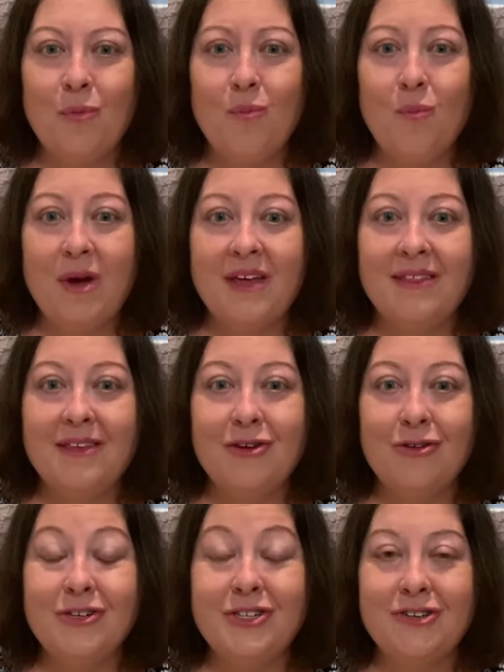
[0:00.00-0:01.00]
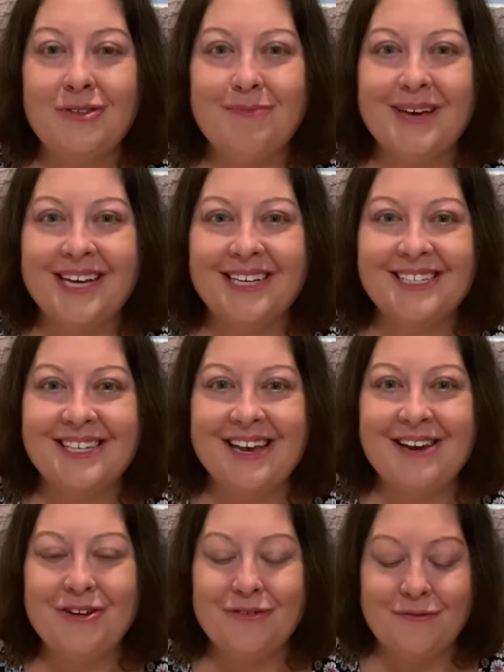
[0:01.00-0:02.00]
with your toothpicks and
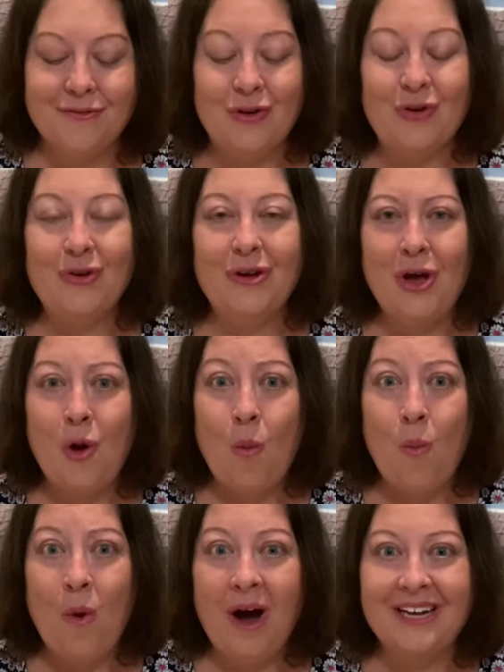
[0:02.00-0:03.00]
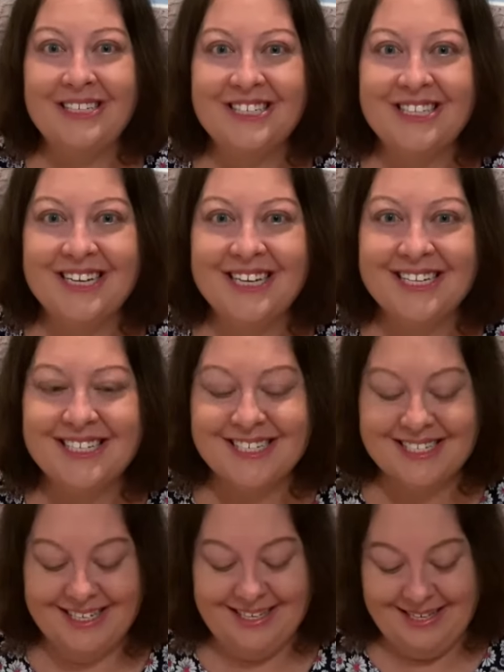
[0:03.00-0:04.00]
your food. Watch this.